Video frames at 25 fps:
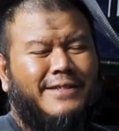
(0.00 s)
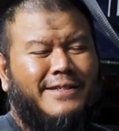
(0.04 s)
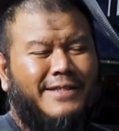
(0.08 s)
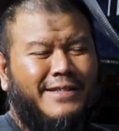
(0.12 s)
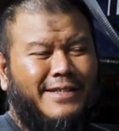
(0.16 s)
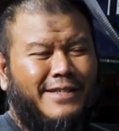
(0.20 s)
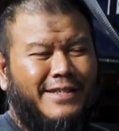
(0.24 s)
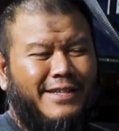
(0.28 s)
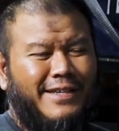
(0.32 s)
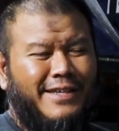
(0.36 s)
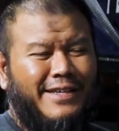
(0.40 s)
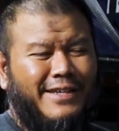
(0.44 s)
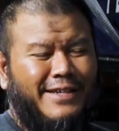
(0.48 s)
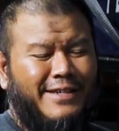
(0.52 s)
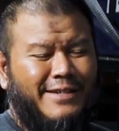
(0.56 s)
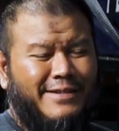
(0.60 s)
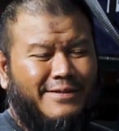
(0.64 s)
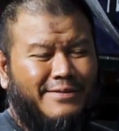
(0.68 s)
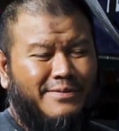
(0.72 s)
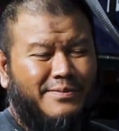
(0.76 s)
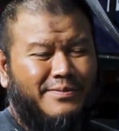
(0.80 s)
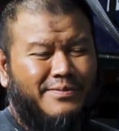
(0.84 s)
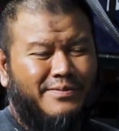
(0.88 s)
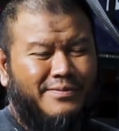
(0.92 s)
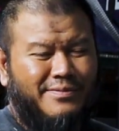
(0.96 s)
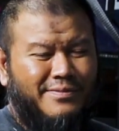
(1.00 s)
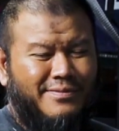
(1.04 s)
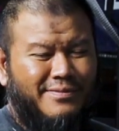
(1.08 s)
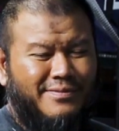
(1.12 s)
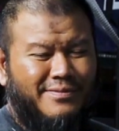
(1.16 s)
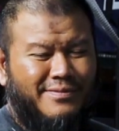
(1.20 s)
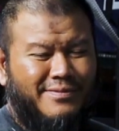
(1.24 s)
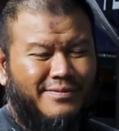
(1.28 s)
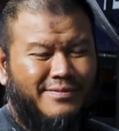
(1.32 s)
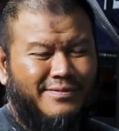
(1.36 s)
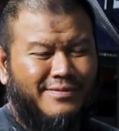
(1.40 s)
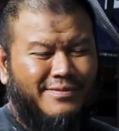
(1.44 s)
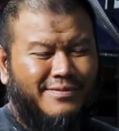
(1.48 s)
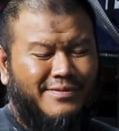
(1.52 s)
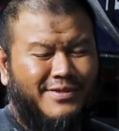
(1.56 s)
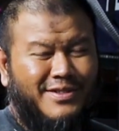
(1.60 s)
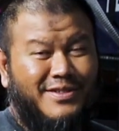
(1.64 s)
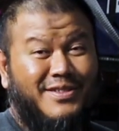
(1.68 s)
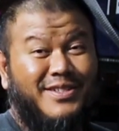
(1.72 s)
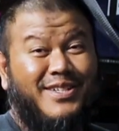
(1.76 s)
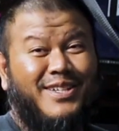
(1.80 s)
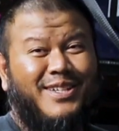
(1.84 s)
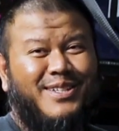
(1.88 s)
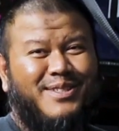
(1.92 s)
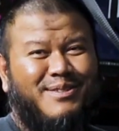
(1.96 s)
the
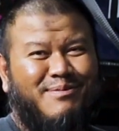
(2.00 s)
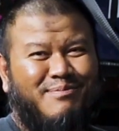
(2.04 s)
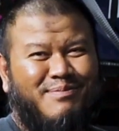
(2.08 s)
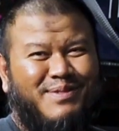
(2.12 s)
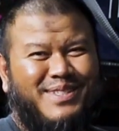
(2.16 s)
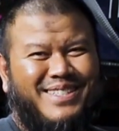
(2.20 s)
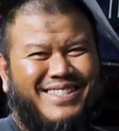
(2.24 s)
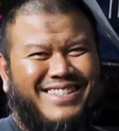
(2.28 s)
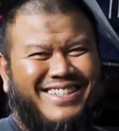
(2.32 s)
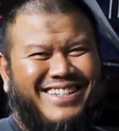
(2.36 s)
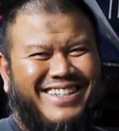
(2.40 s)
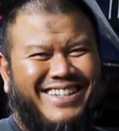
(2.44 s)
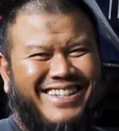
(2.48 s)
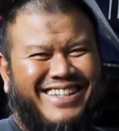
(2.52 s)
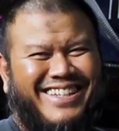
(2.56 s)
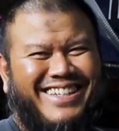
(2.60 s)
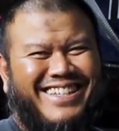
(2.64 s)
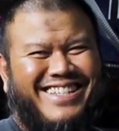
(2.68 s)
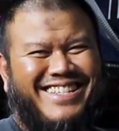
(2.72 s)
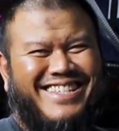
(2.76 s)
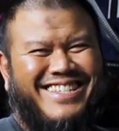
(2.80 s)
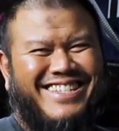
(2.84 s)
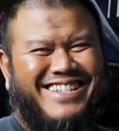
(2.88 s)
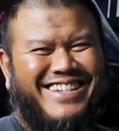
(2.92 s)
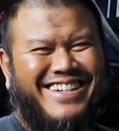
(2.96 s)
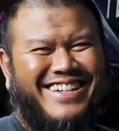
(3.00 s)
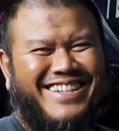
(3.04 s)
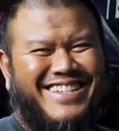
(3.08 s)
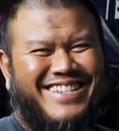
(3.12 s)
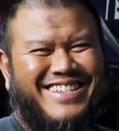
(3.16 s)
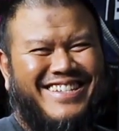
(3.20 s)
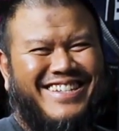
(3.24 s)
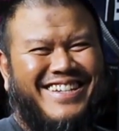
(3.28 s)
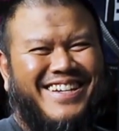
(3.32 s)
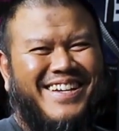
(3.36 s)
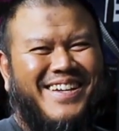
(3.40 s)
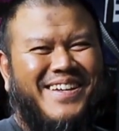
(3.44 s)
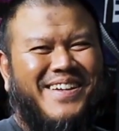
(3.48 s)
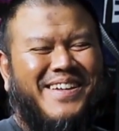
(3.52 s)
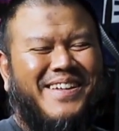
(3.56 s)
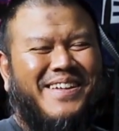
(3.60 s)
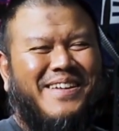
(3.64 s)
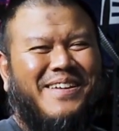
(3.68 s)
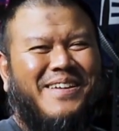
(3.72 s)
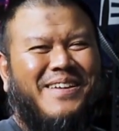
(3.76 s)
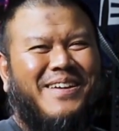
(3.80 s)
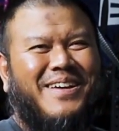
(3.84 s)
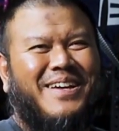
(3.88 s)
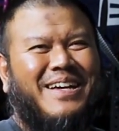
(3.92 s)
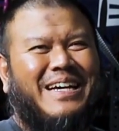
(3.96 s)
salesperson in charge
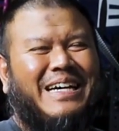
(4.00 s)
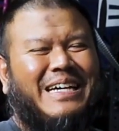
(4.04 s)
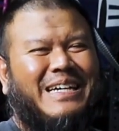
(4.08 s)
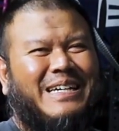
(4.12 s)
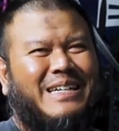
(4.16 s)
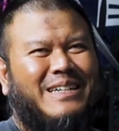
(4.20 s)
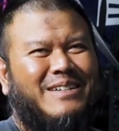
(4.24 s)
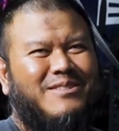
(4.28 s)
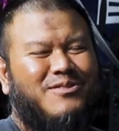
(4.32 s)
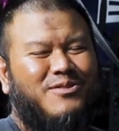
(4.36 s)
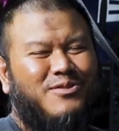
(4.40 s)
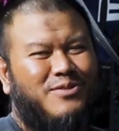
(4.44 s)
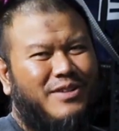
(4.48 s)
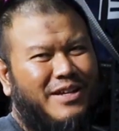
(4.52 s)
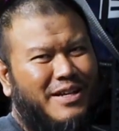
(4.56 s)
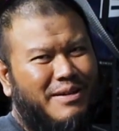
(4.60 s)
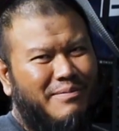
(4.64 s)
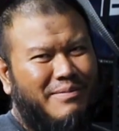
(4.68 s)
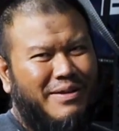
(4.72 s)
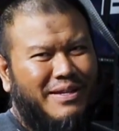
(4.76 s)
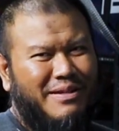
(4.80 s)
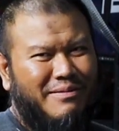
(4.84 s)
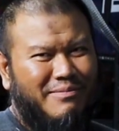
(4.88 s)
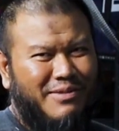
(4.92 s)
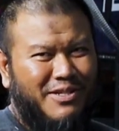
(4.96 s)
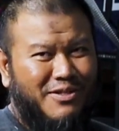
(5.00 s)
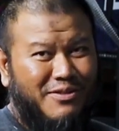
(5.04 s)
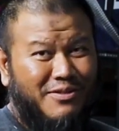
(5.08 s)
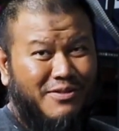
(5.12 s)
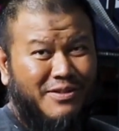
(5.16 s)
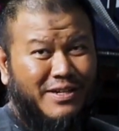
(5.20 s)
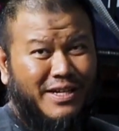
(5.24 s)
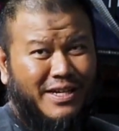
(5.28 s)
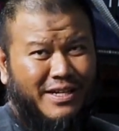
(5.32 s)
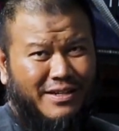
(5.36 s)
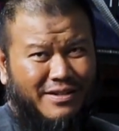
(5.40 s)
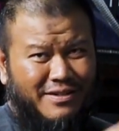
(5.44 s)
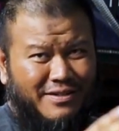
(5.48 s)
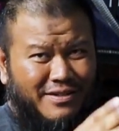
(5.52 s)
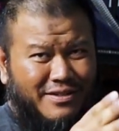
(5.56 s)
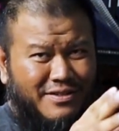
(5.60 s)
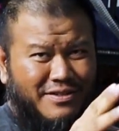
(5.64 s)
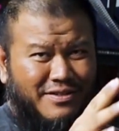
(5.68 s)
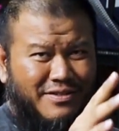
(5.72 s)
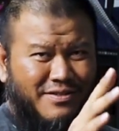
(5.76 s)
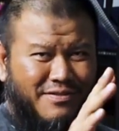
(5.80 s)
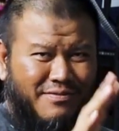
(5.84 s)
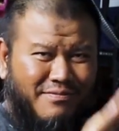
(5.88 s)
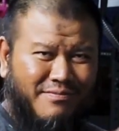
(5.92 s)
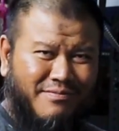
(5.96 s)
so recommended me to get
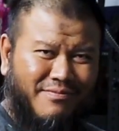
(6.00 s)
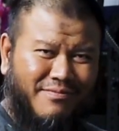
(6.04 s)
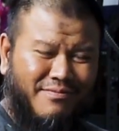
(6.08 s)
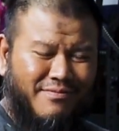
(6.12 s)
this